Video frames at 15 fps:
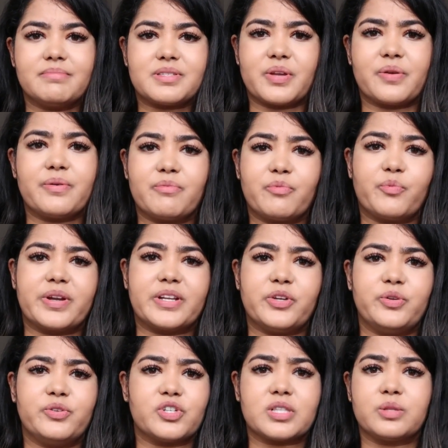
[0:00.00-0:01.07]
so when
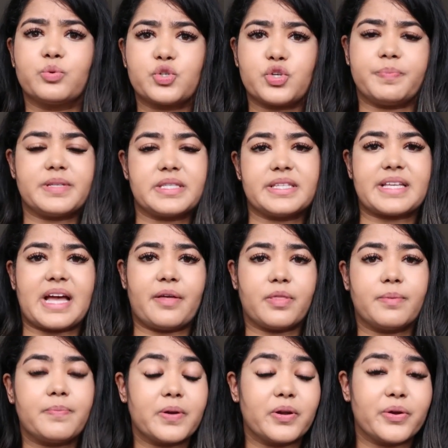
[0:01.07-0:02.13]
you just launch your business out
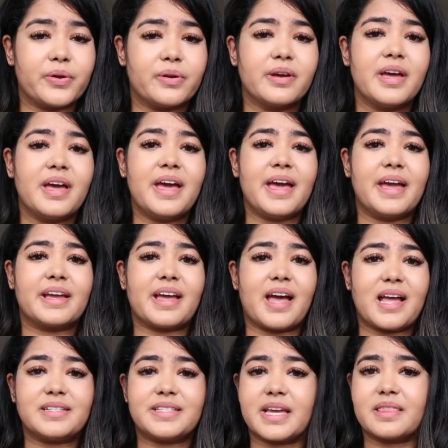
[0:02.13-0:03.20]
the blue, it
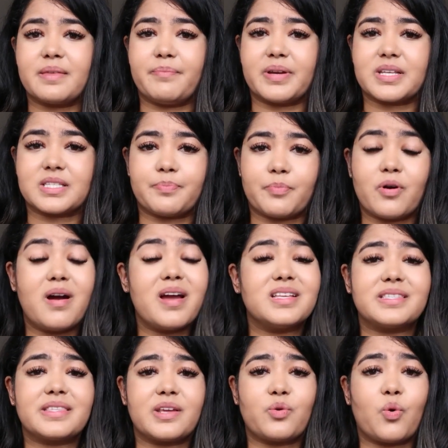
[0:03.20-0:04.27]
can take them by
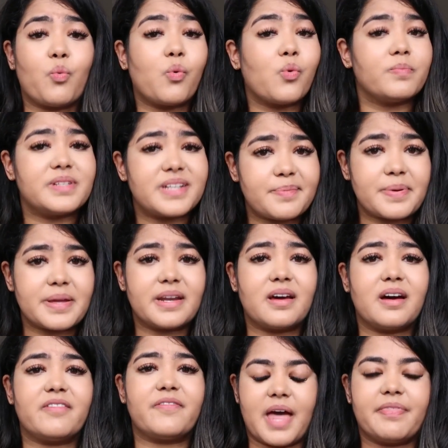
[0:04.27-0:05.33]
surprise, they're not warmed up
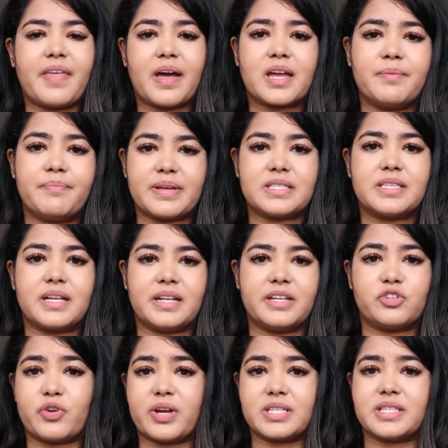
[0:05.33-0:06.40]
enough, and that can basically
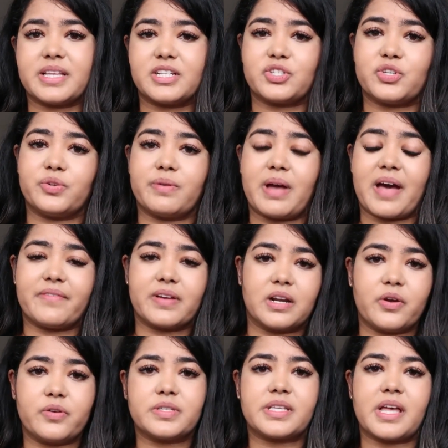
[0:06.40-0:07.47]
translate to having
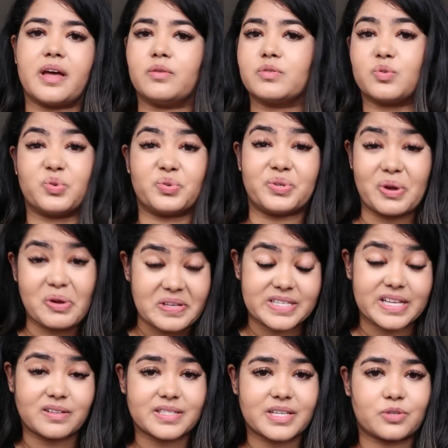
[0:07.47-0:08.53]
low sales or no
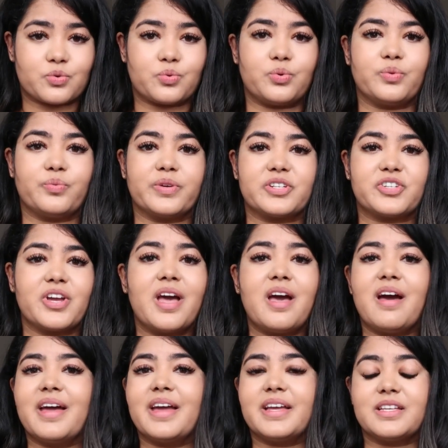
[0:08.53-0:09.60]
sales at all, which
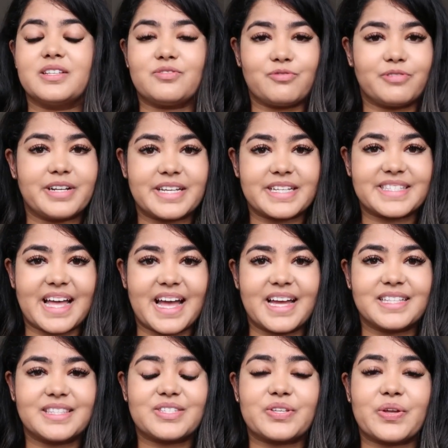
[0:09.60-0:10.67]
is really
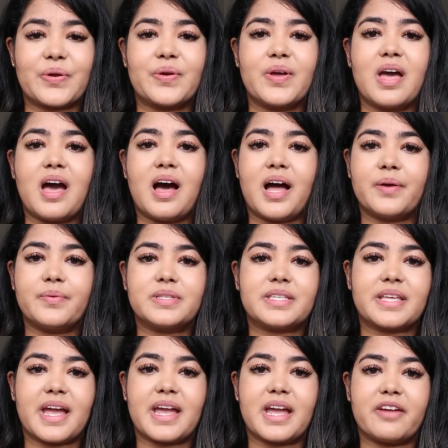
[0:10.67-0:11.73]
sad. So I would
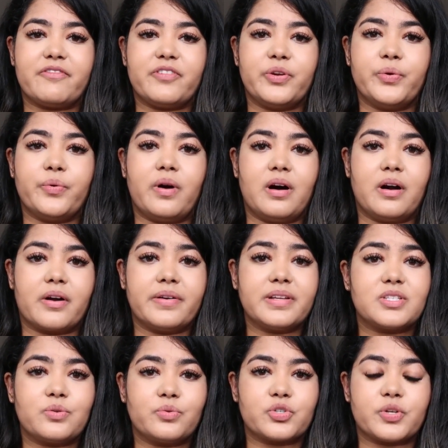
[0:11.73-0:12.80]
say, if you are going
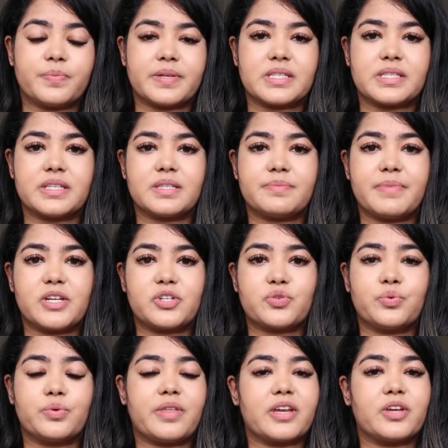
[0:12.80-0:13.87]
to launch your business, make
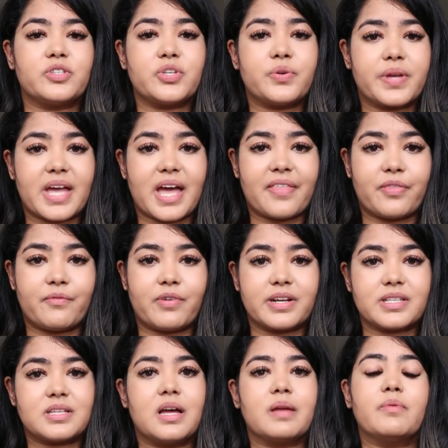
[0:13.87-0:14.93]
sure that you're doing it at the
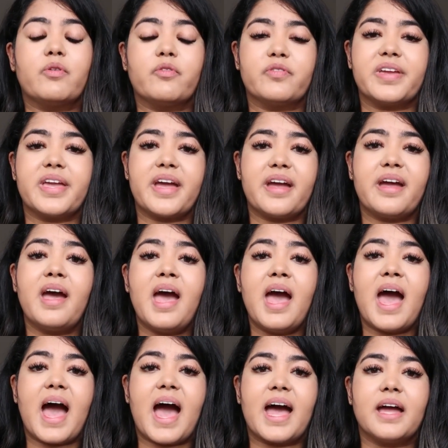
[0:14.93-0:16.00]
right time of year,
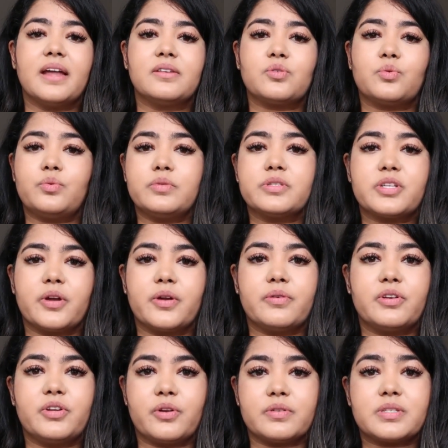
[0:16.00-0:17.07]
and also
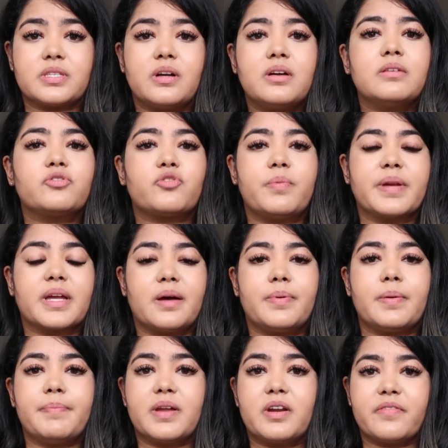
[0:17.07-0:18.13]
start drumming
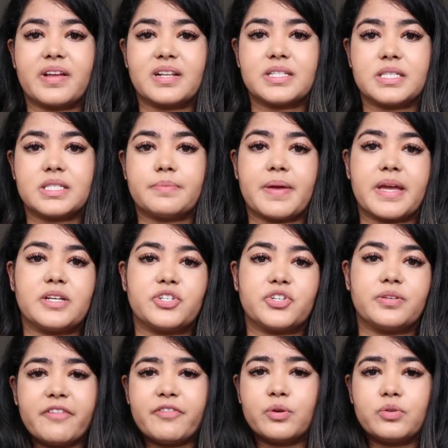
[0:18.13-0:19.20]
up a bit of
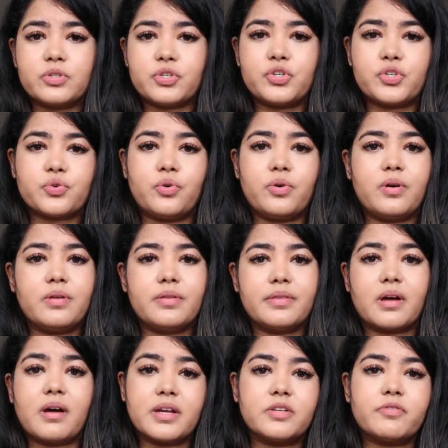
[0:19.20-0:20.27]
anticipation. If you're not too sure on
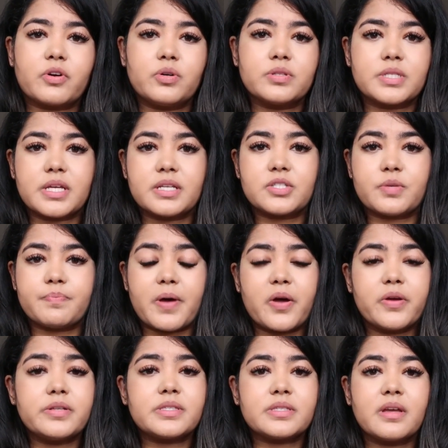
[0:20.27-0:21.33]
the kind of content to
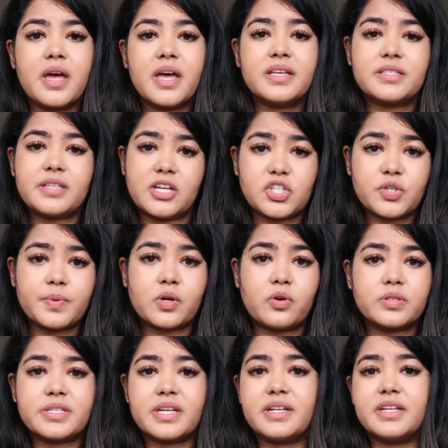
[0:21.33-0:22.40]
post, searchable
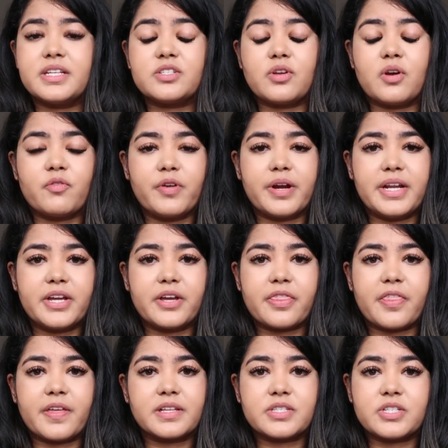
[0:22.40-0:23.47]
content is a really
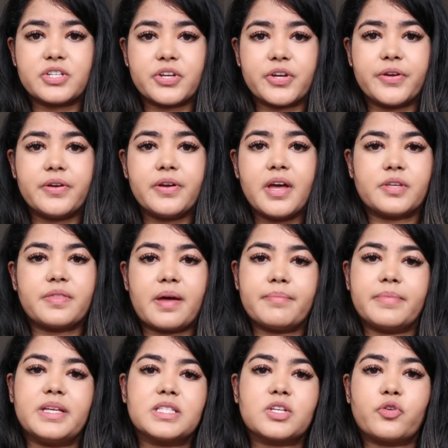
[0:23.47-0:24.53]
good thing to do. So that
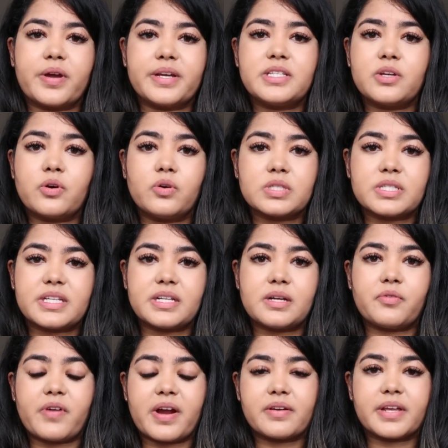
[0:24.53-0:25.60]
means creating content
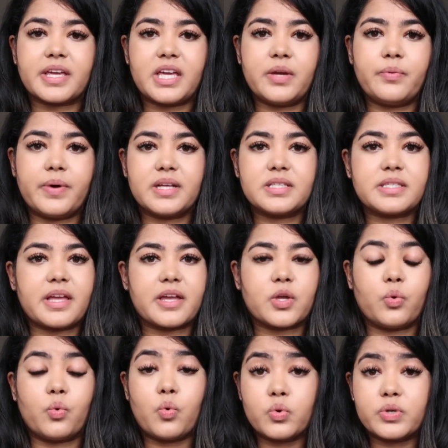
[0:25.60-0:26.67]
around keywords that
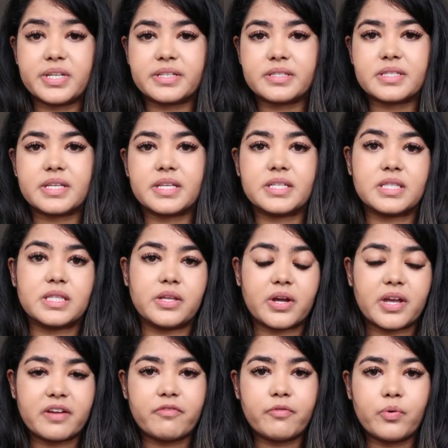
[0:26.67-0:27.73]
your audience is
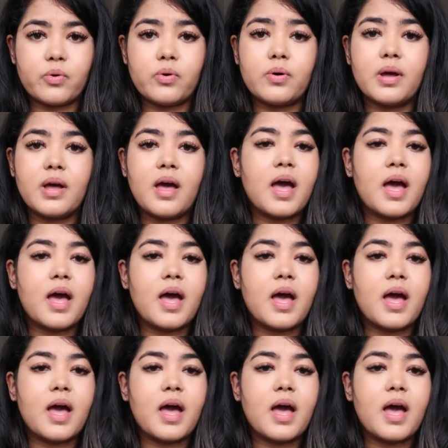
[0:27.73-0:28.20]
looking for.